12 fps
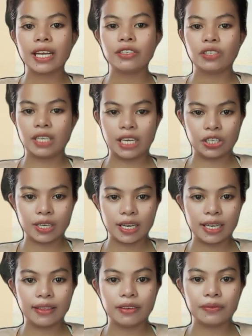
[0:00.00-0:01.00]

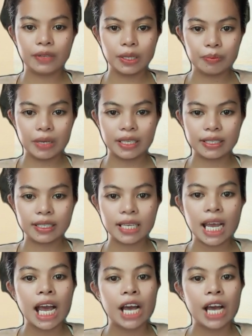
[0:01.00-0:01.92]
education in the Philippines.